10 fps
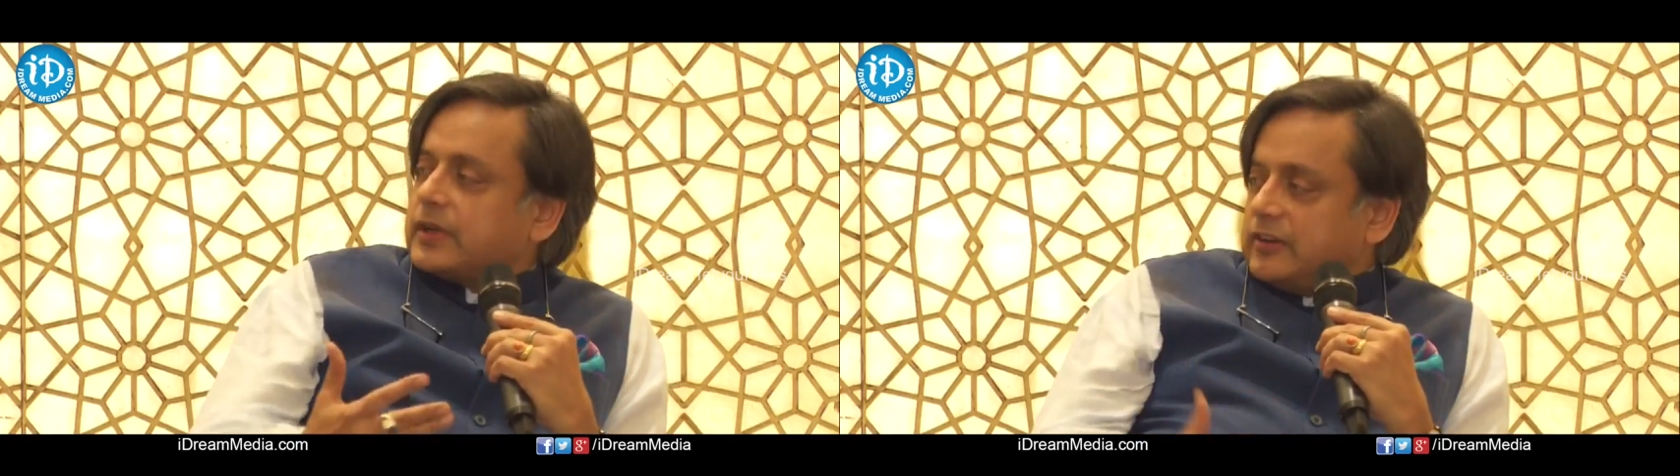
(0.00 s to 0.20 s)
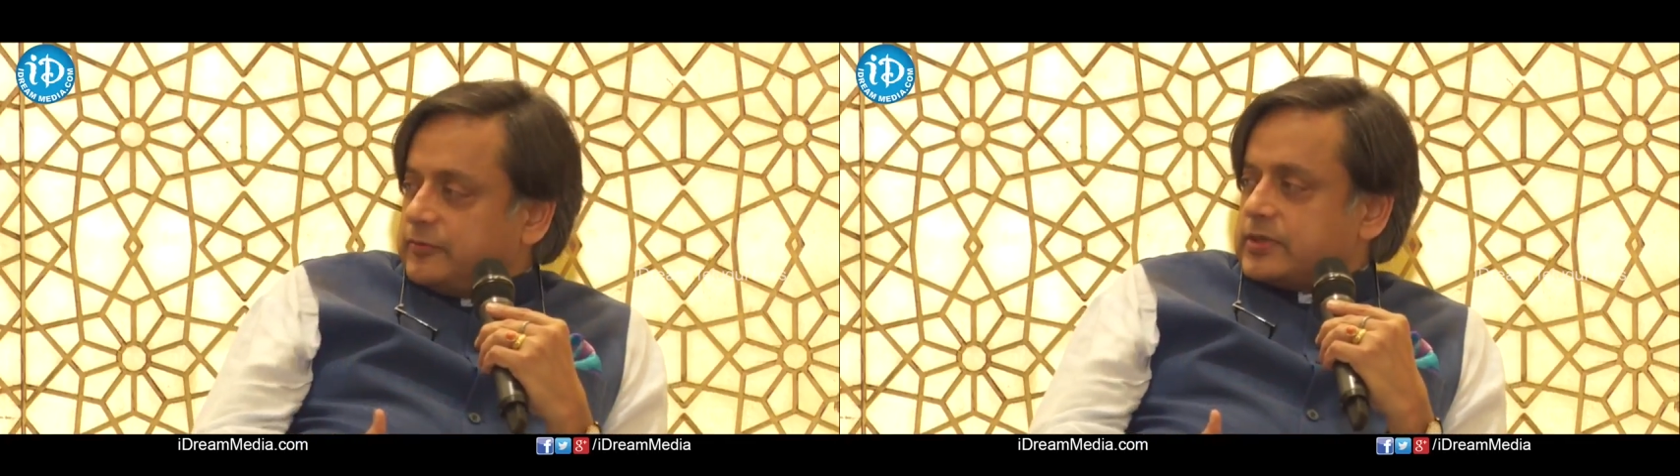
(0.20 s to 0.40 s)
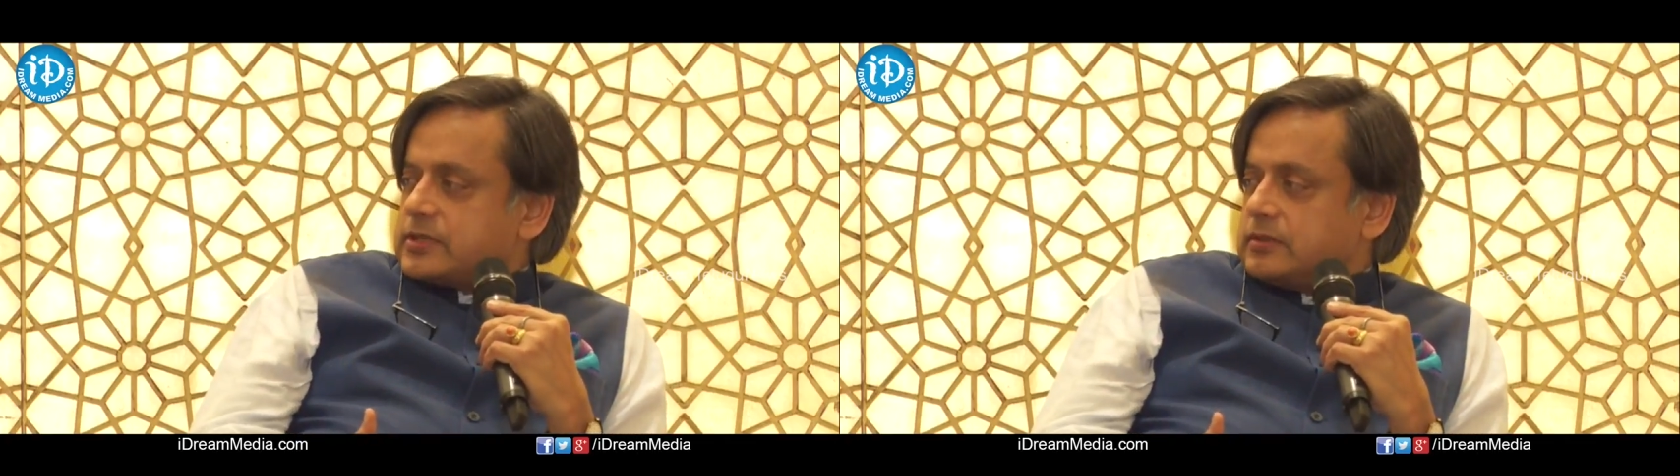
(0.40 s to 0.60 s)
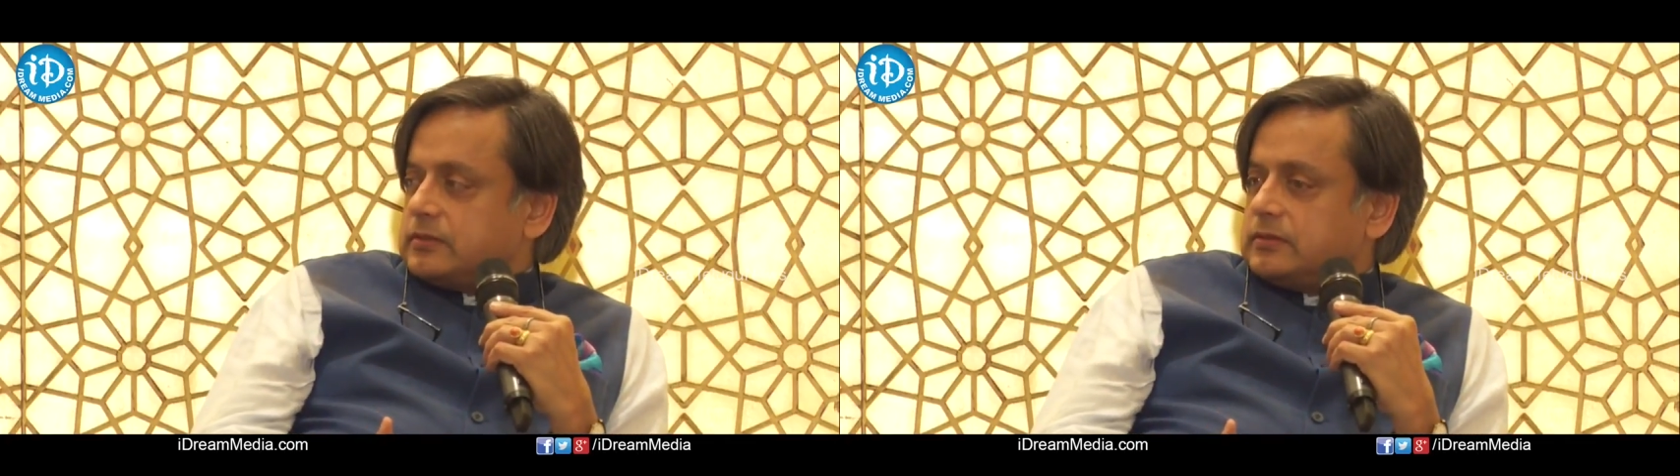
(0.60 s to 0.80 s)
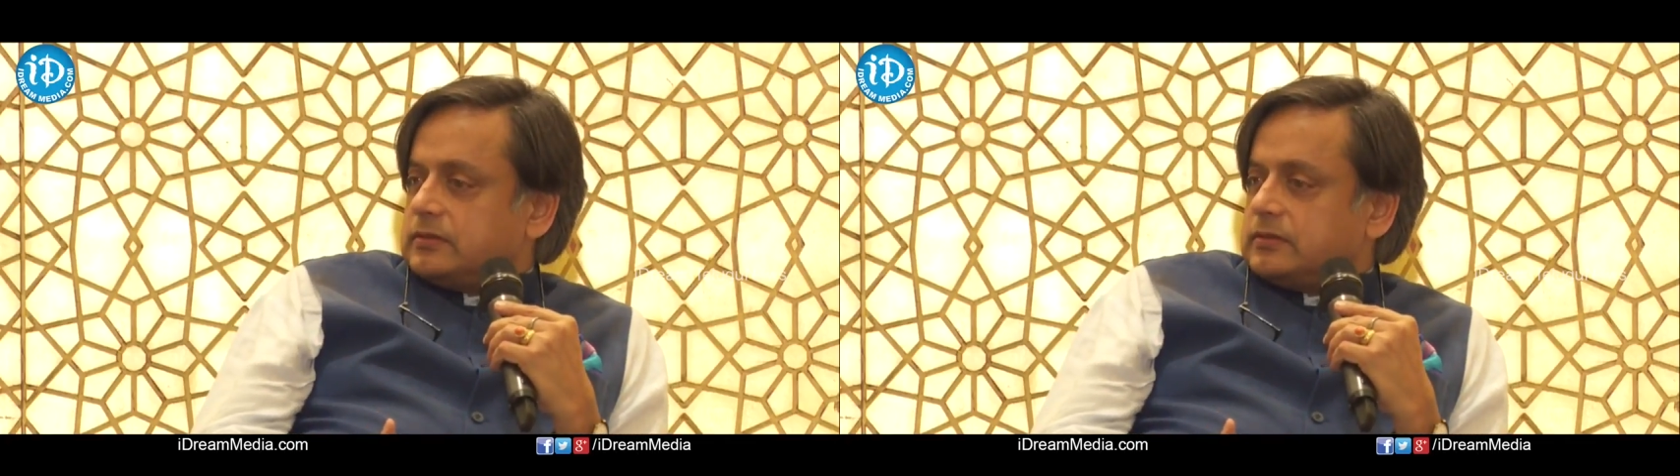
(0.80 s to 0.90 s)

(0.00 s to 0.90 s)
the government,